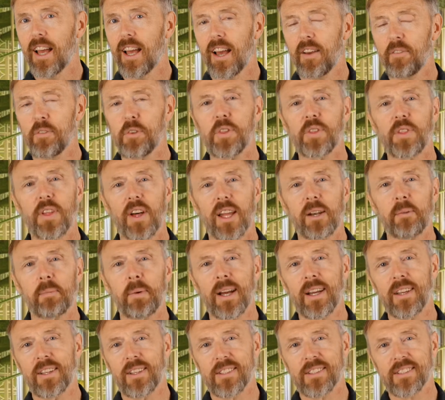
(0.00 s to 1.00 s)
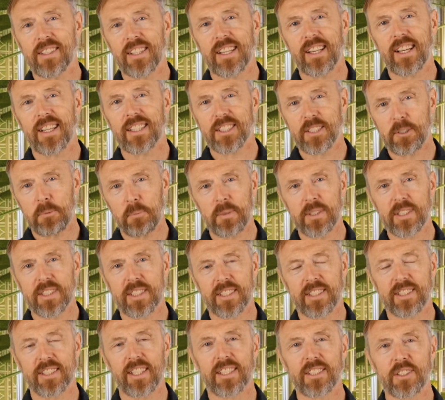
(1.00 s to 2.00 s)
Have you thought about using customer
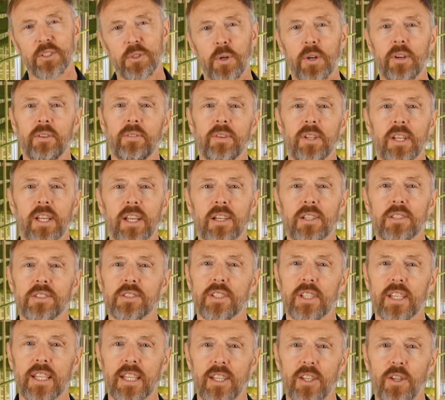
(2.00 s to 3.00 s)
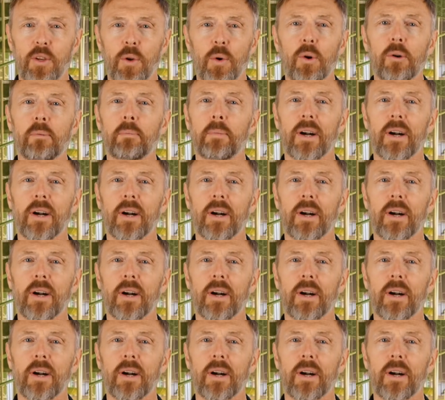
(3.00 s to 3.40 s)
success story videos in your